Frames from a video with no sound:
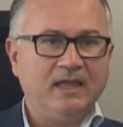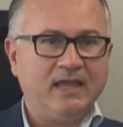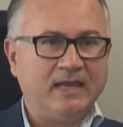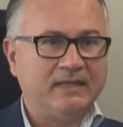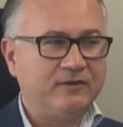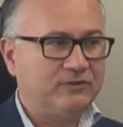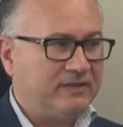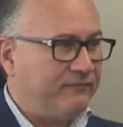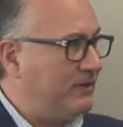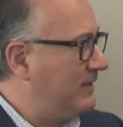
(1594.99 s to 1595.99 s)
And there are
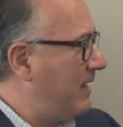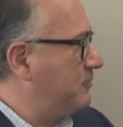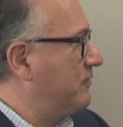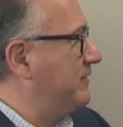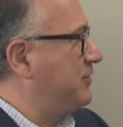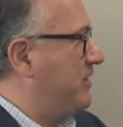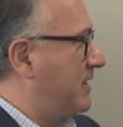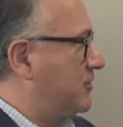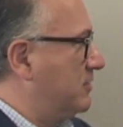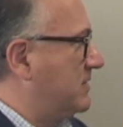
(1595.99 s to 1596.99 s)
different types of
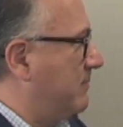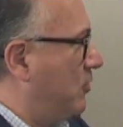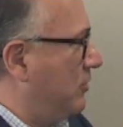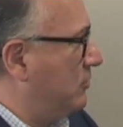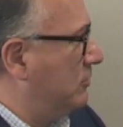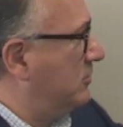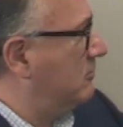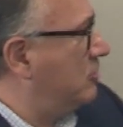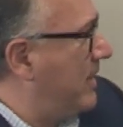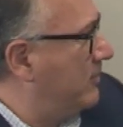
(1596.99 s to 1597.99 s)
injections. I'm going to
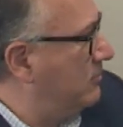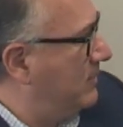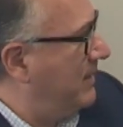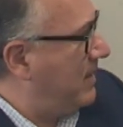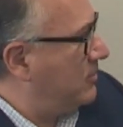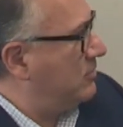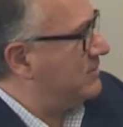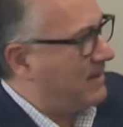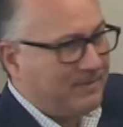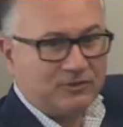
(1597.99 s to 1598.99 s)
try to get you
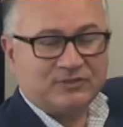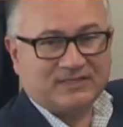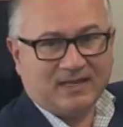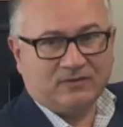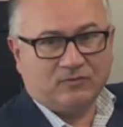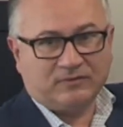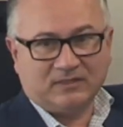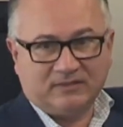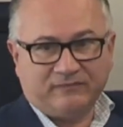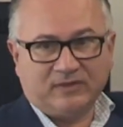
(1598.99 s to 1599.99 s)
some understanding what the
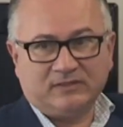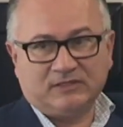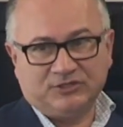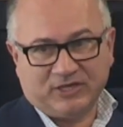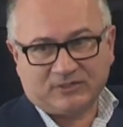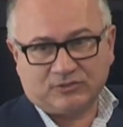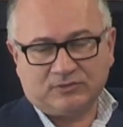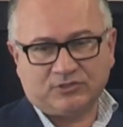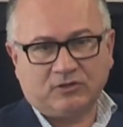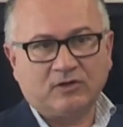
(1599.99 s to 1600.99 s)
different
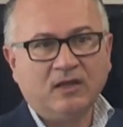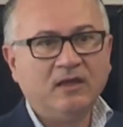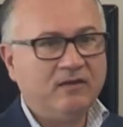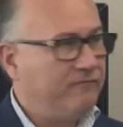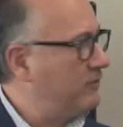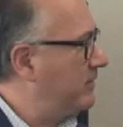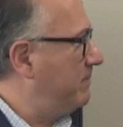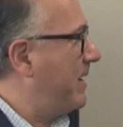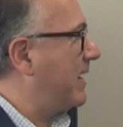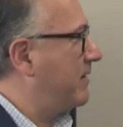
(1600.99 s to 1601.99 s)
injections are for the
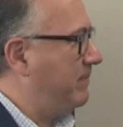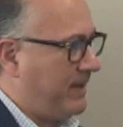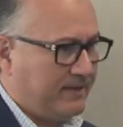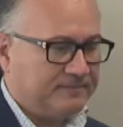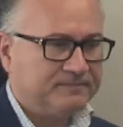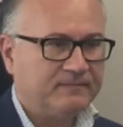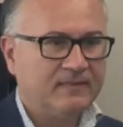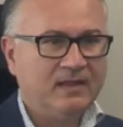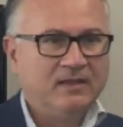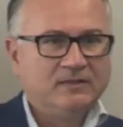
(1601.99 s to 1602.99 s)
back pain.
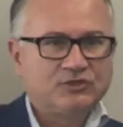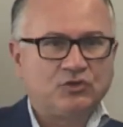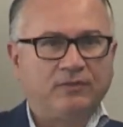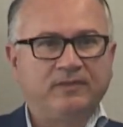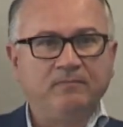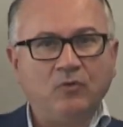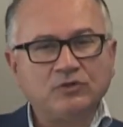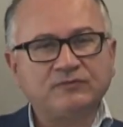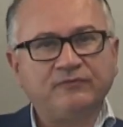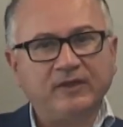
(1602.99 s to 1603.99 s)
So the
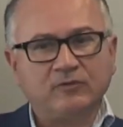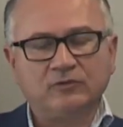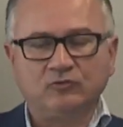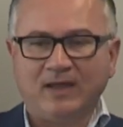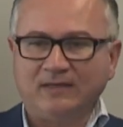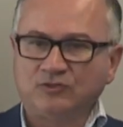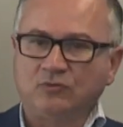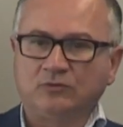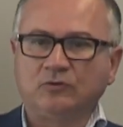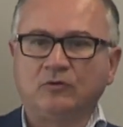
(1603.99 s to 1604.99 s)
most frequent one is
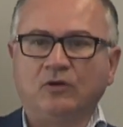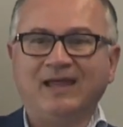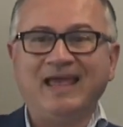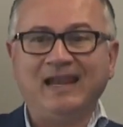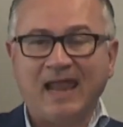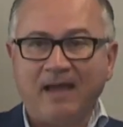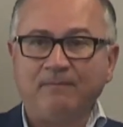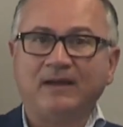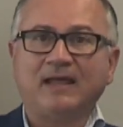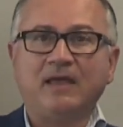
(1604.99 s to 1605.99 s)
what we call a
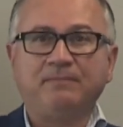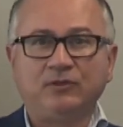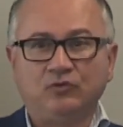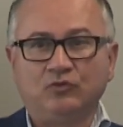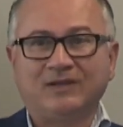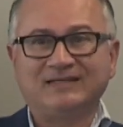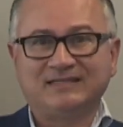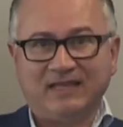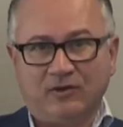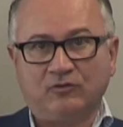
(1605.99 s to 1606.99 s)
lumbar epidural
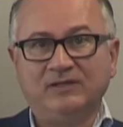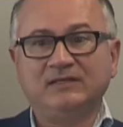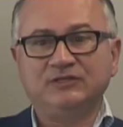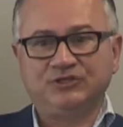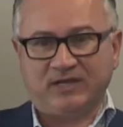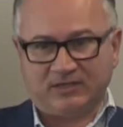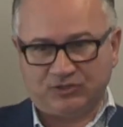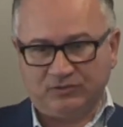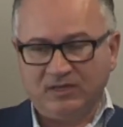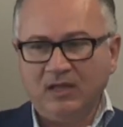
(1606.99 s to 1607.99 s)
steroid
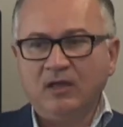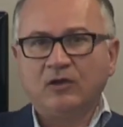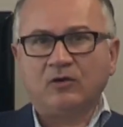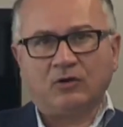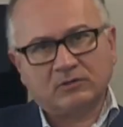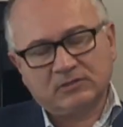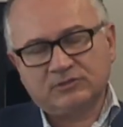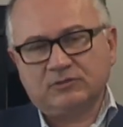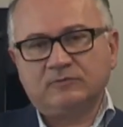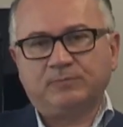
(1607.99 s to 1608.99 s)
injection,
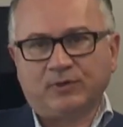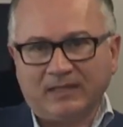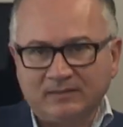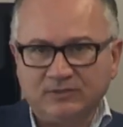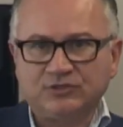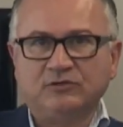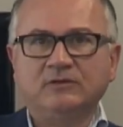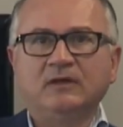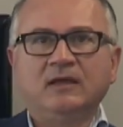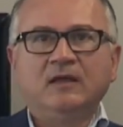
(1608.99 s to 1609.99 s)
cortisone,
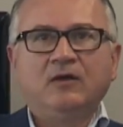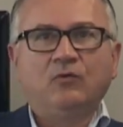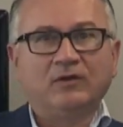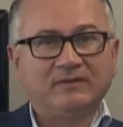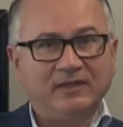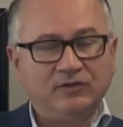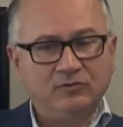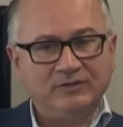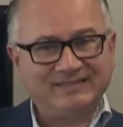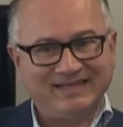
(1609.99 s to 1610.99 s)
prednisone. What they
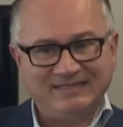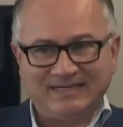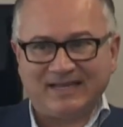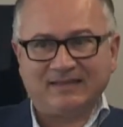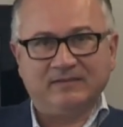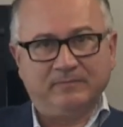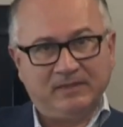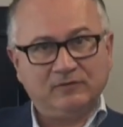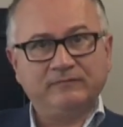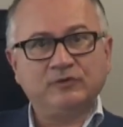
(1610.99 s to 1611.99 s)
do is they inject in the
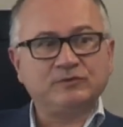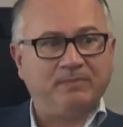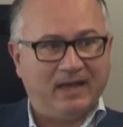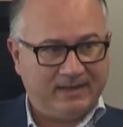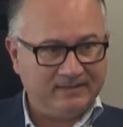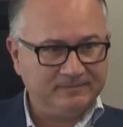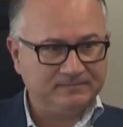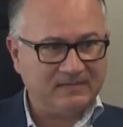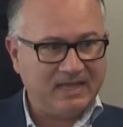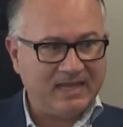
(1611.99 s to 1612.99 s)
middle of your spine,
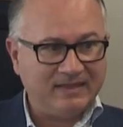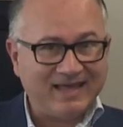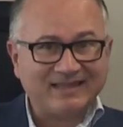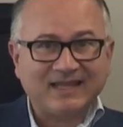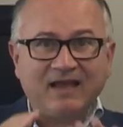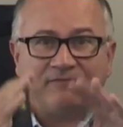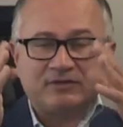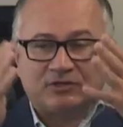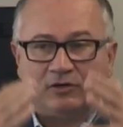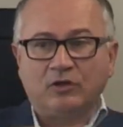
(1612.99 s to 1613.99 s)
and that
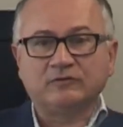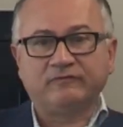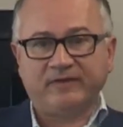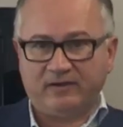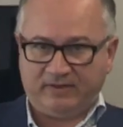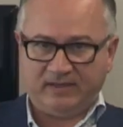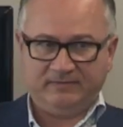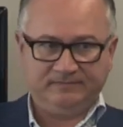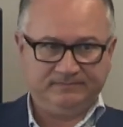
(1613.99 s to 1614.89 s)
covers a lot of area.